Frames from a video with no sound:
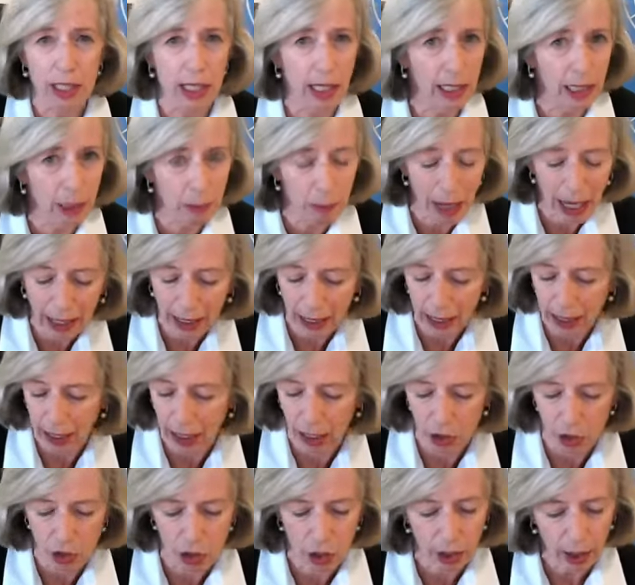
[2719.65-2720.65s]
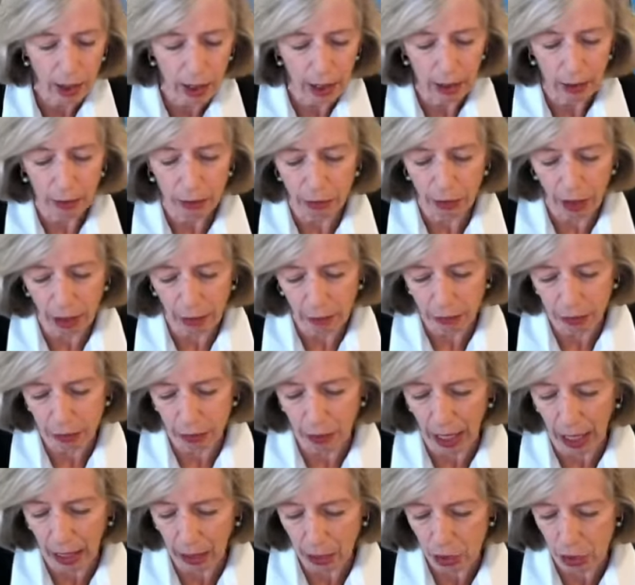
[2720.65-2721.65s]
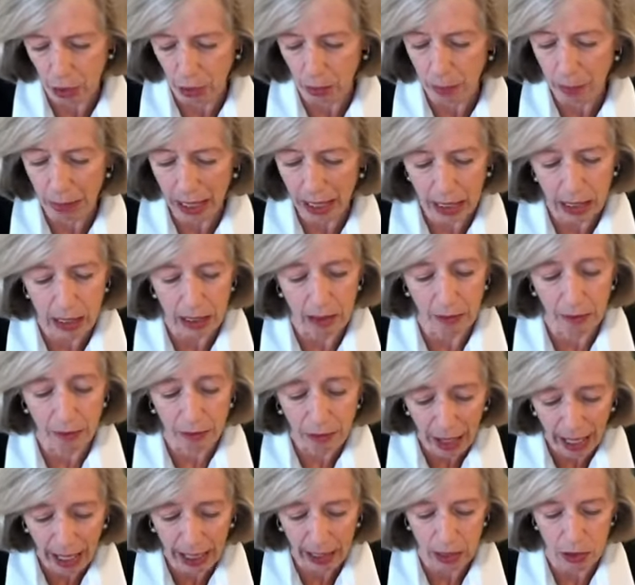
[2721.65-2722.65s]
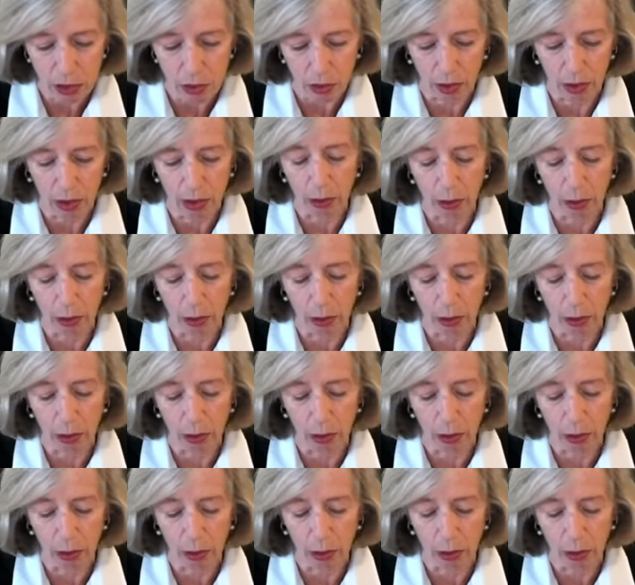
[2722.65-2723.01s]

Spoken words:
And the Marrakesh Frame for Action makes a very strong